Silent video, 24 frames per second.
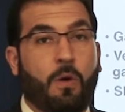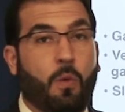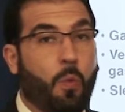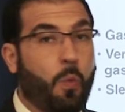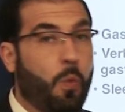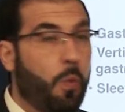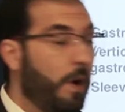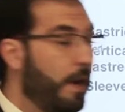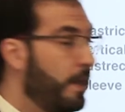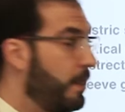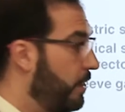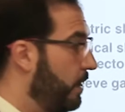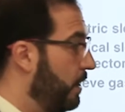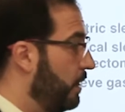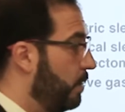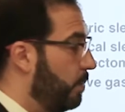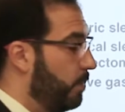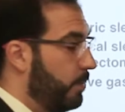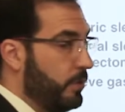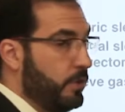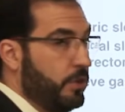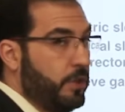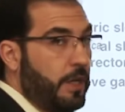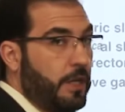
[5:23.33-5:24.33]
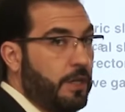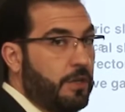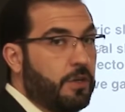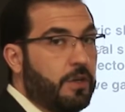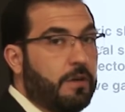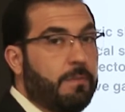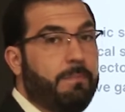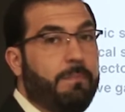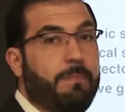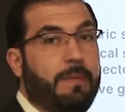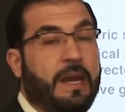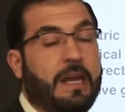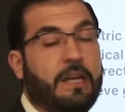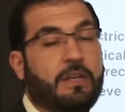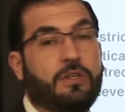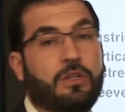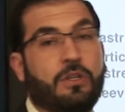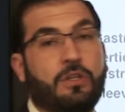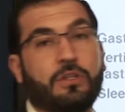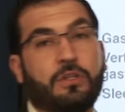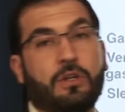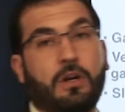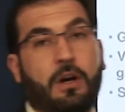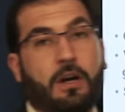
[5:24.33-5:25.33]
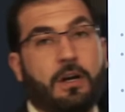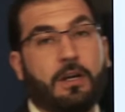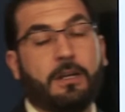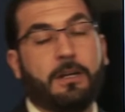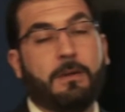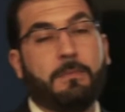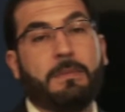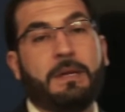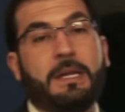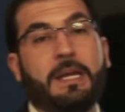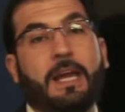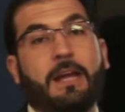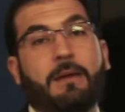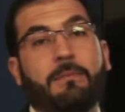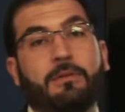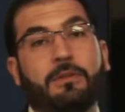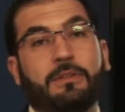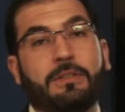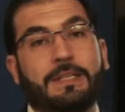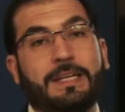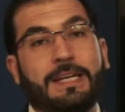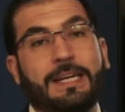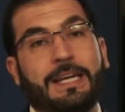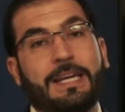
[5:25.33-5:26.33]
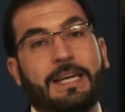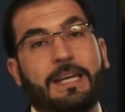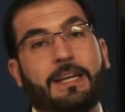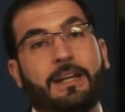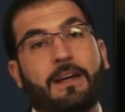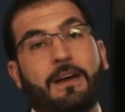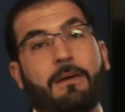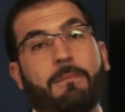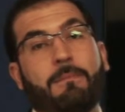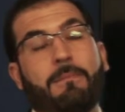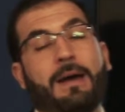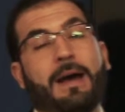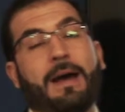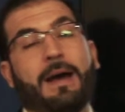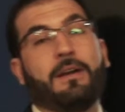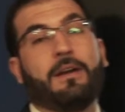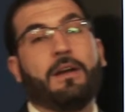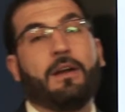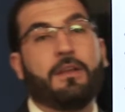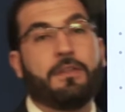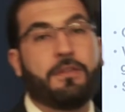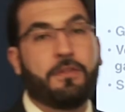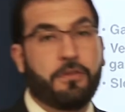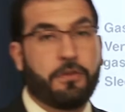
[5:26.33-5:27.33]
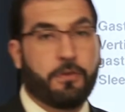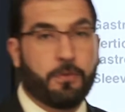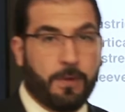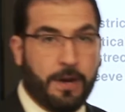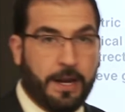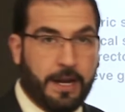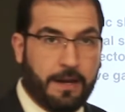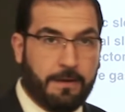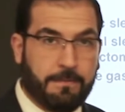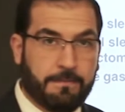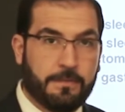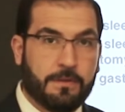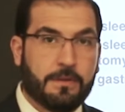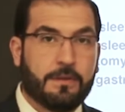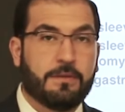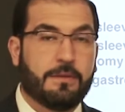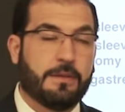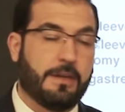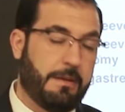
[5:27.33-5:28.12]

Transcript: With this procedure, patients are going to be able to eat about a 3.